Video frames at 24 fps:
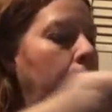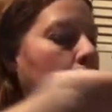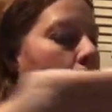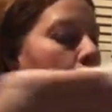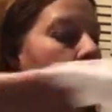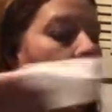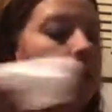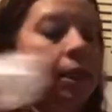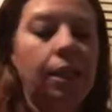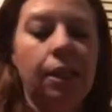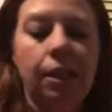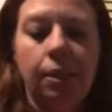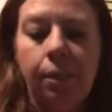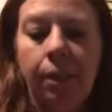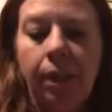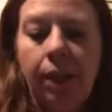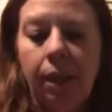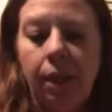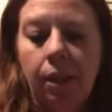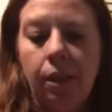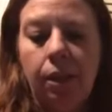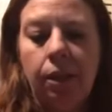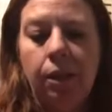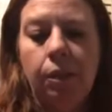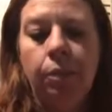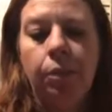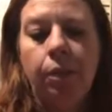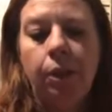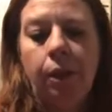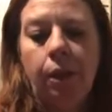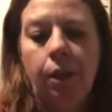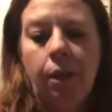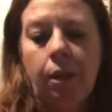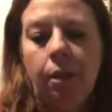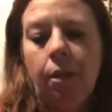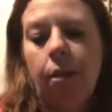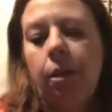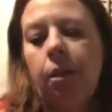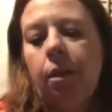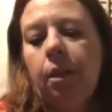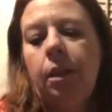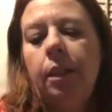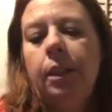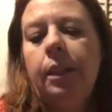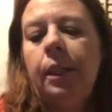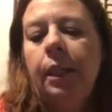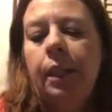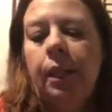And this pan is pretty
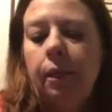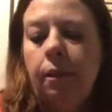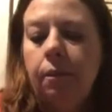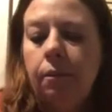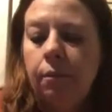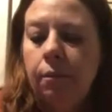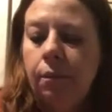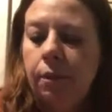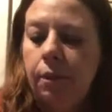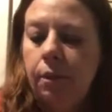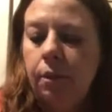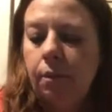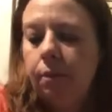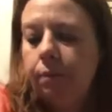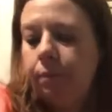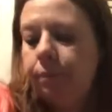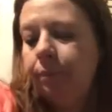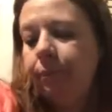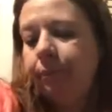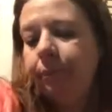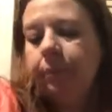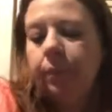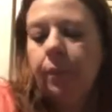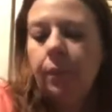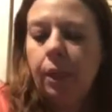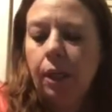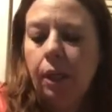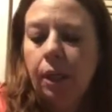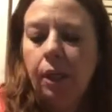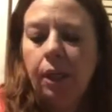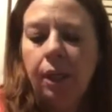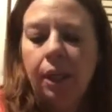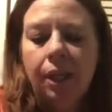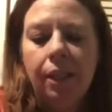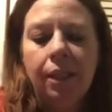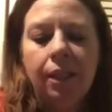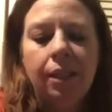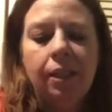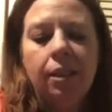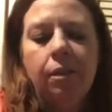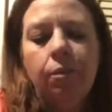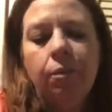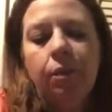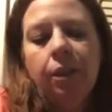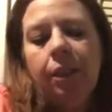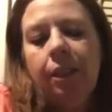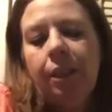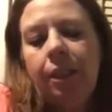good. It doesn't
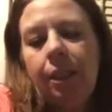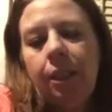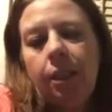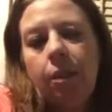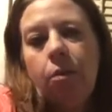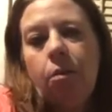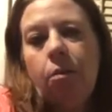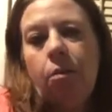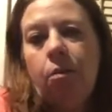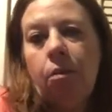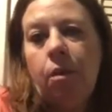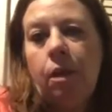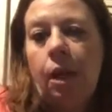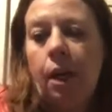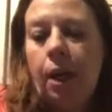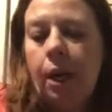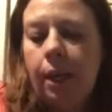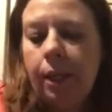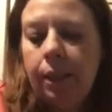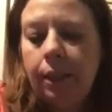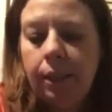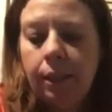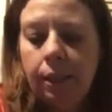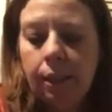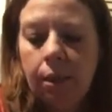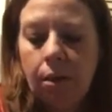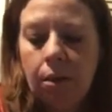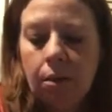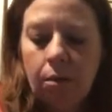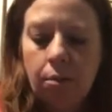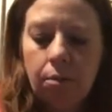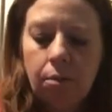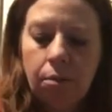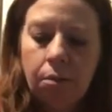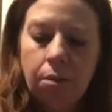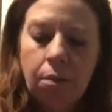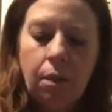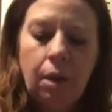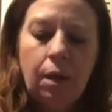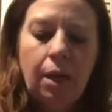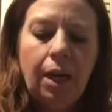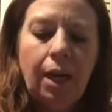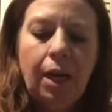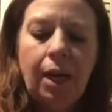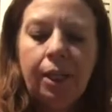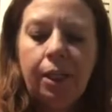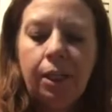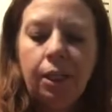really need a whole lot, so
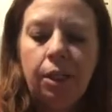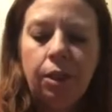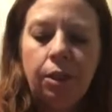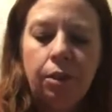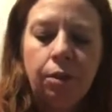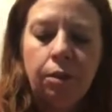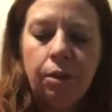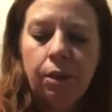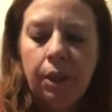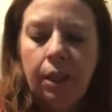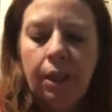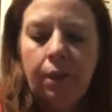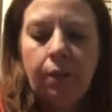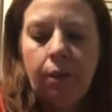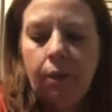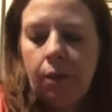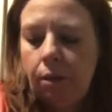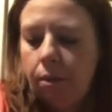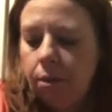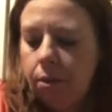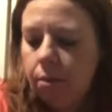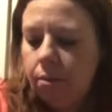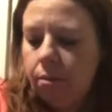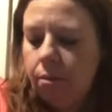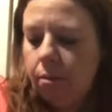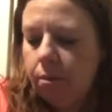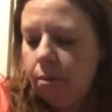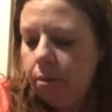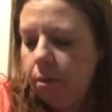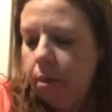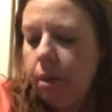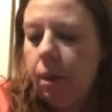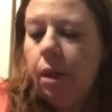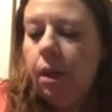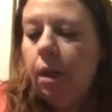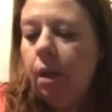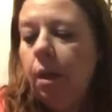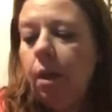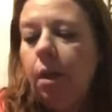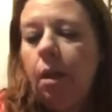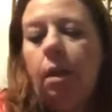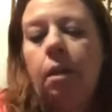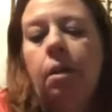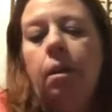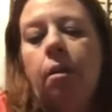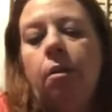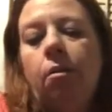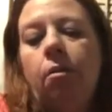I just usually give it
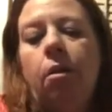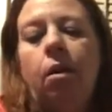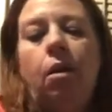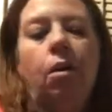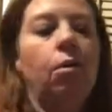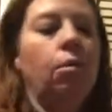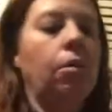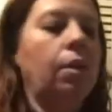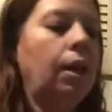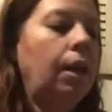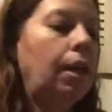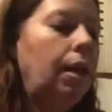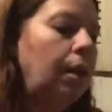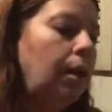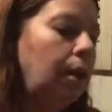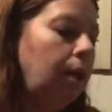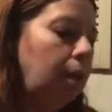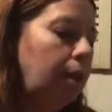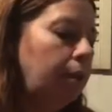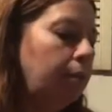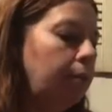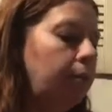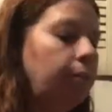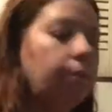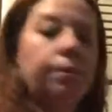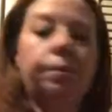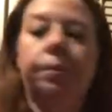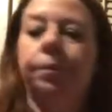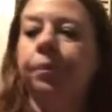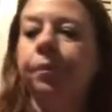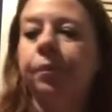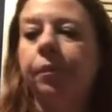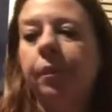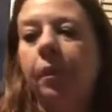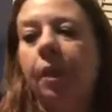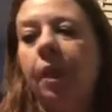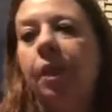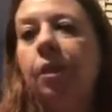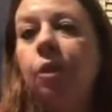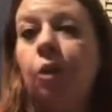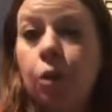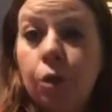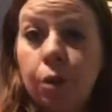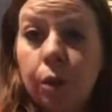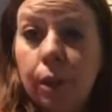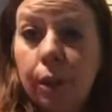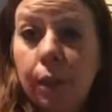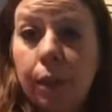a little coating and it's
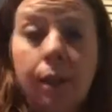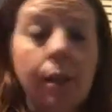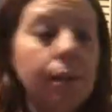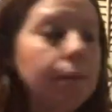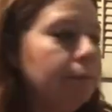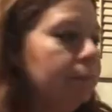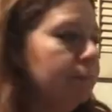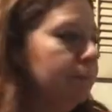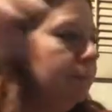usually good.